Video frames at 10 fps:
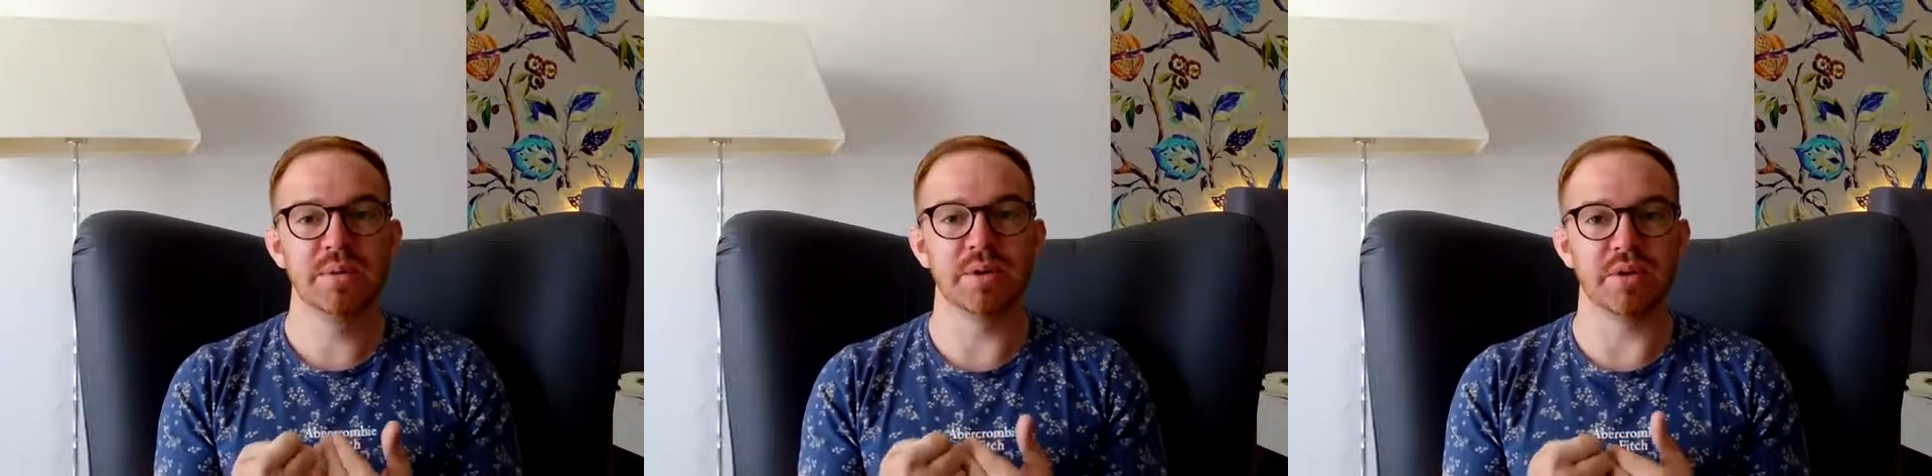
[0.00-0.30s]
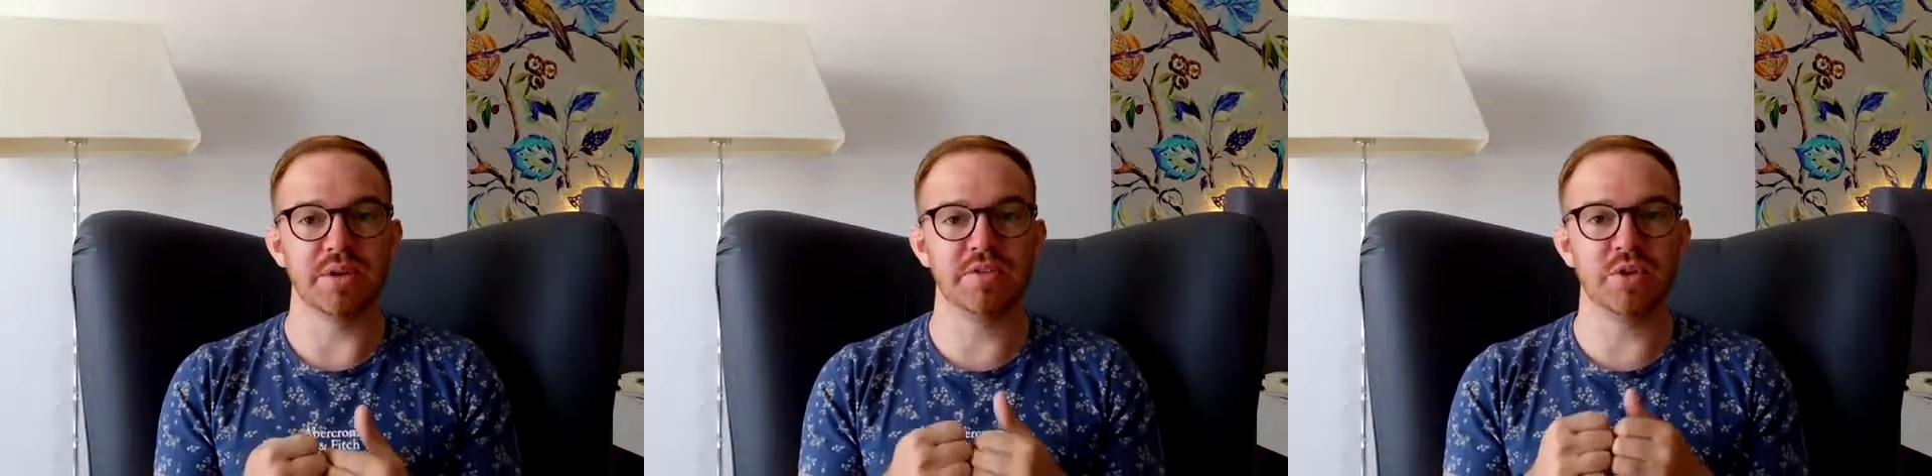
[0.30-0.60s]

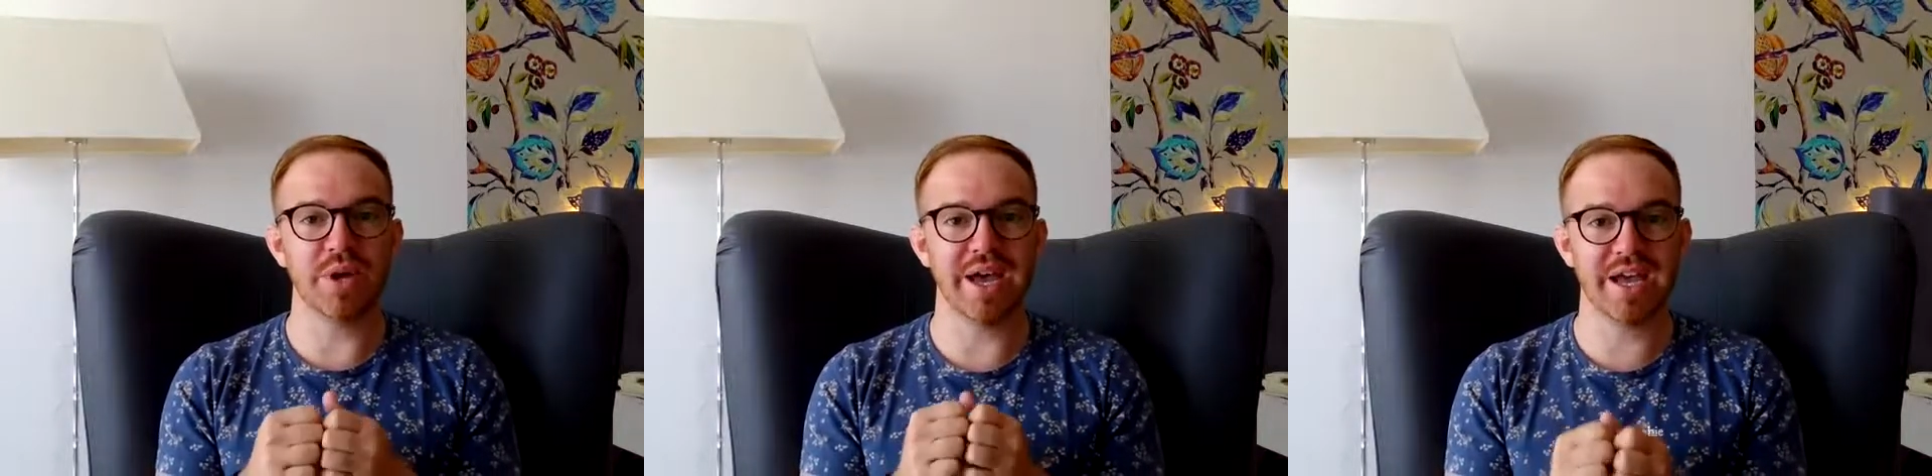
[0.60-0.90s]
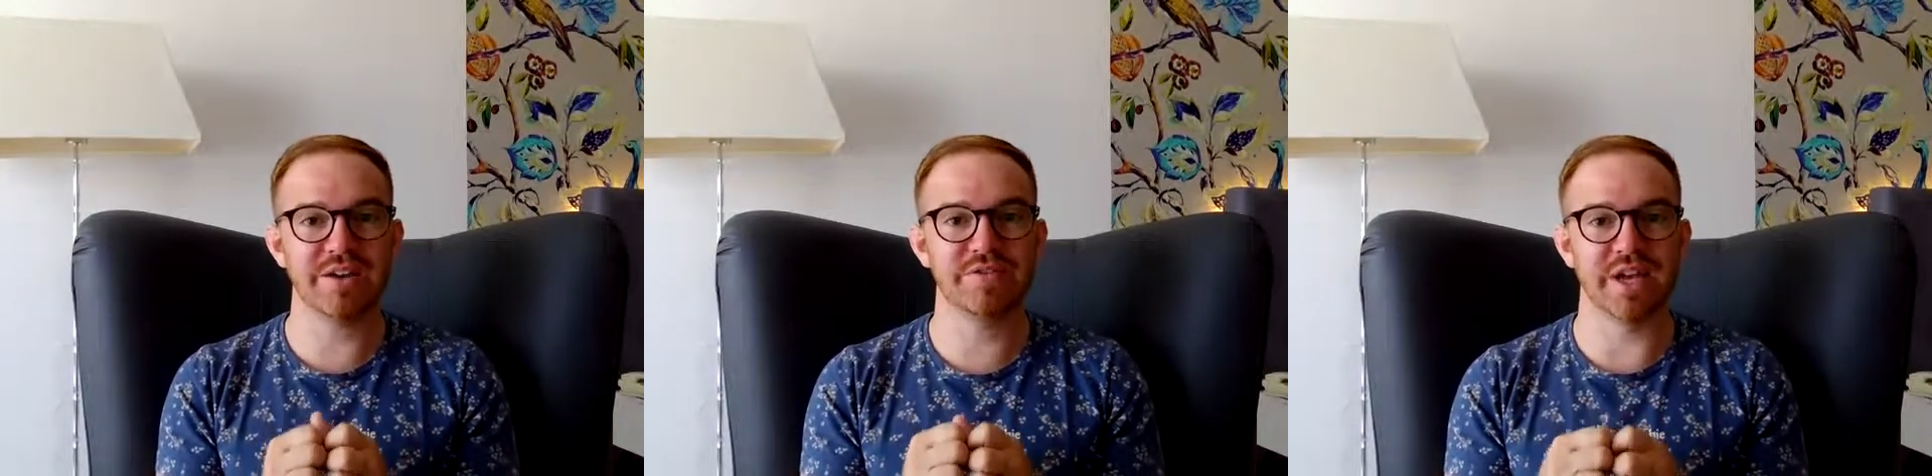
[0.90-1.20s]
But if you
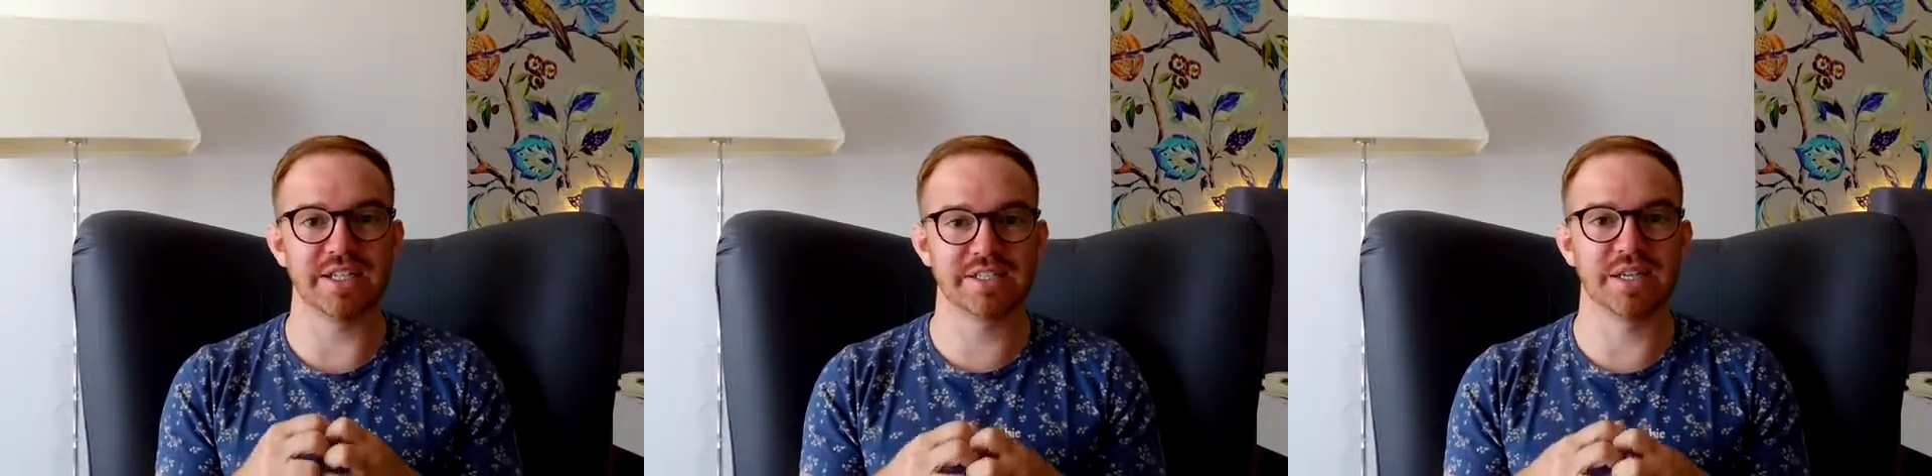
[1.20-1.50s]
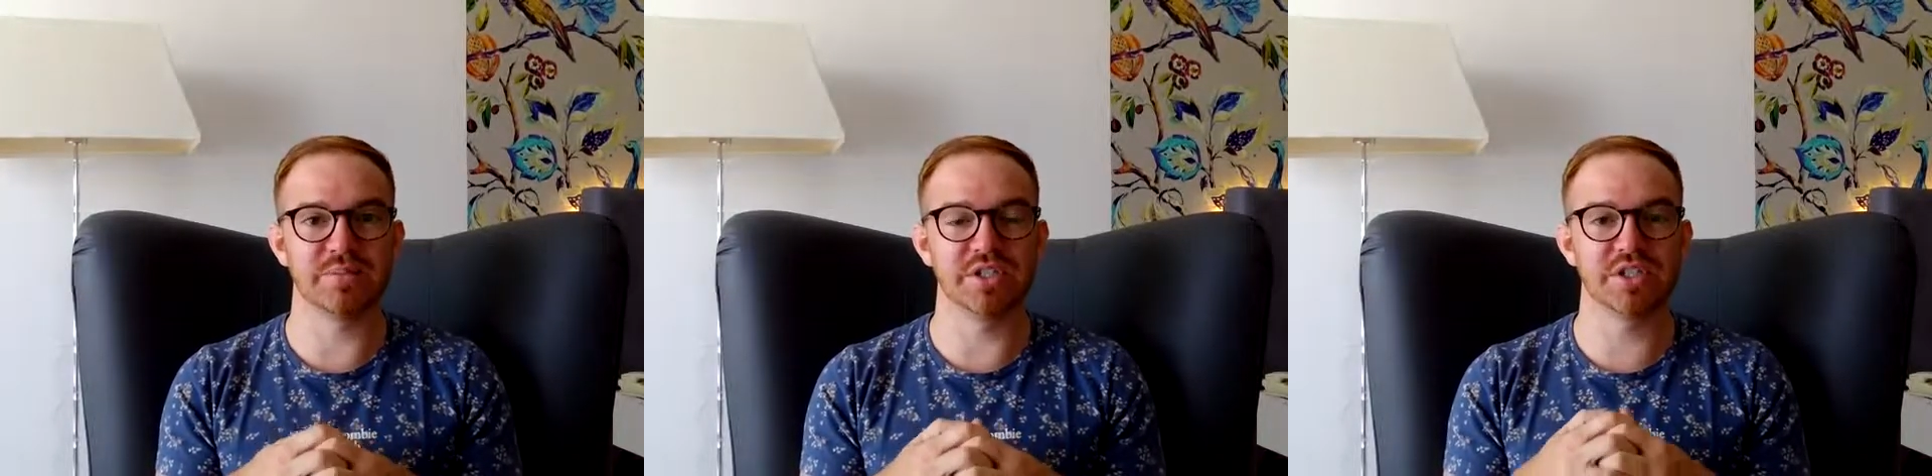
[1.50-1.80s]
have that
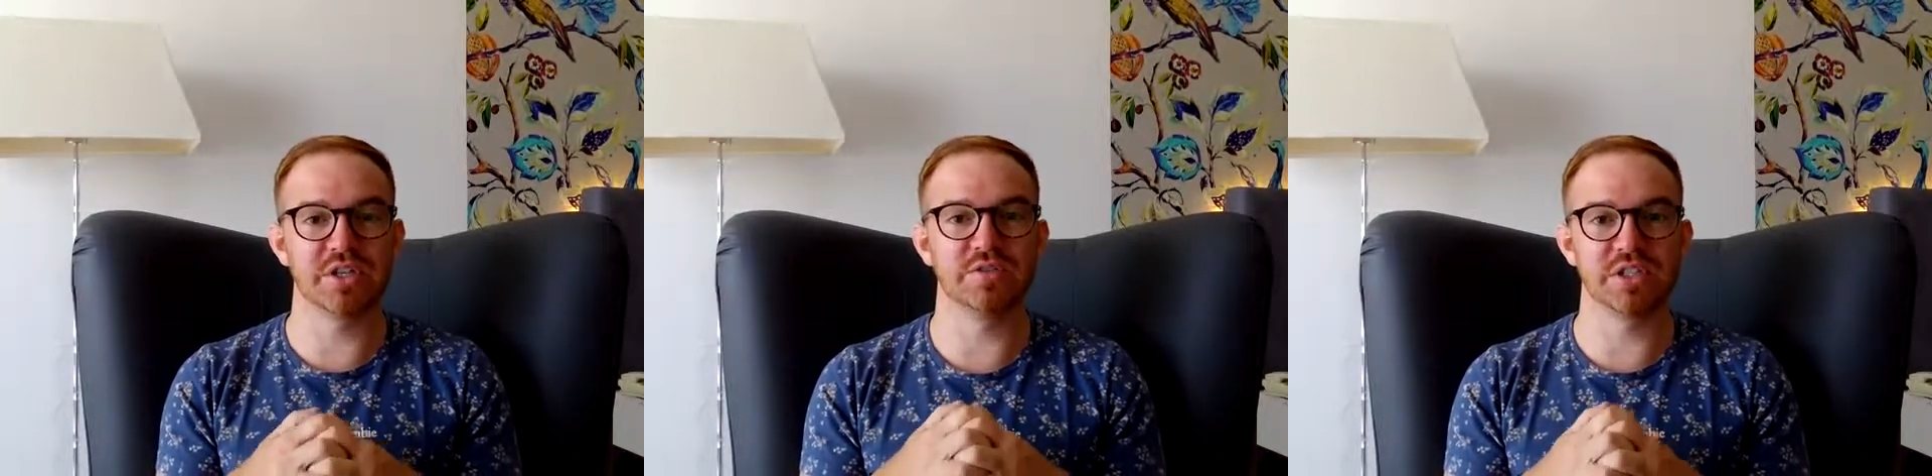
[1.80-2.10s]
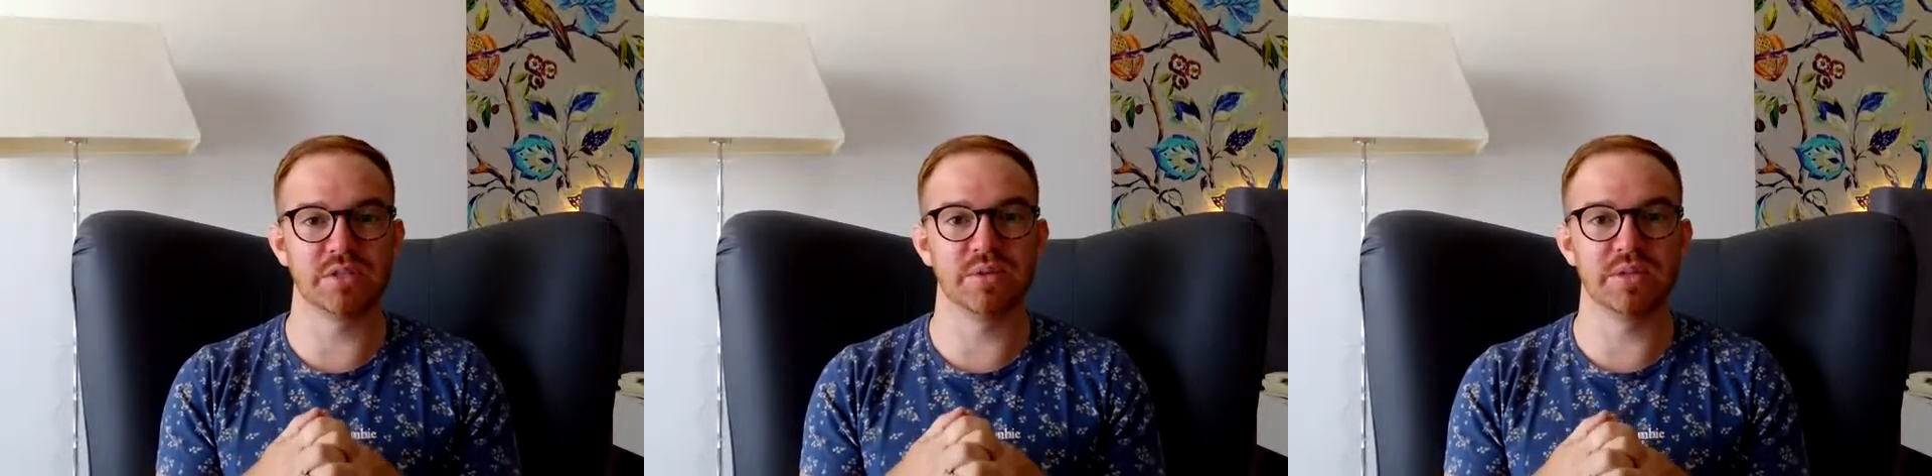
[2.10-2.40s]
established
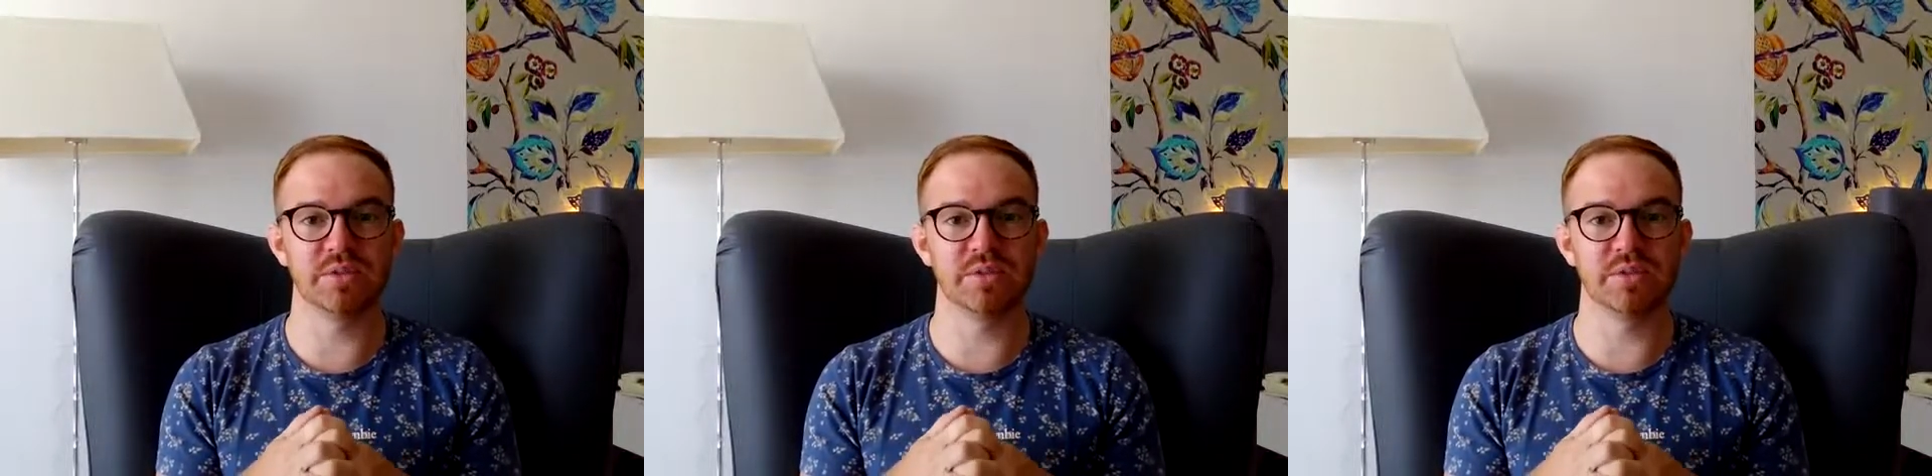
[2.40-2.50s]
self-discipline,